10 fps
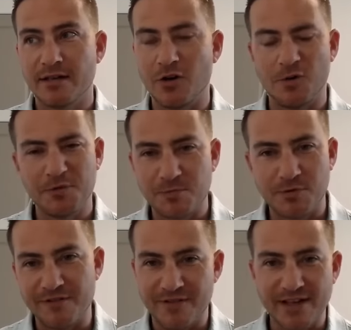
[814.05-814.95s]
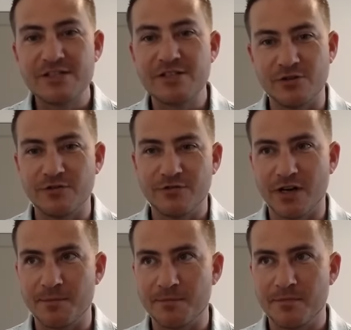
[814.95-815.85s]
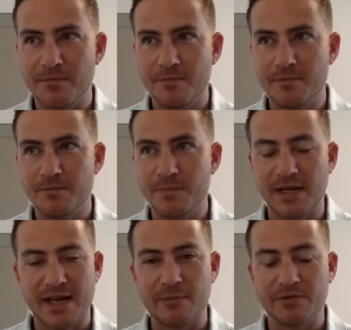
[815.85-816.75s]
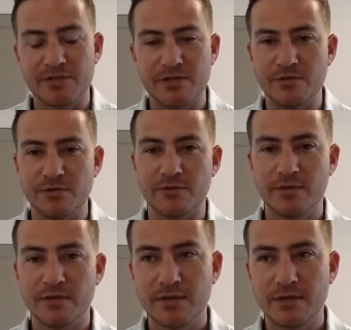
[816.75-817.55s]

almost prevents you from being able to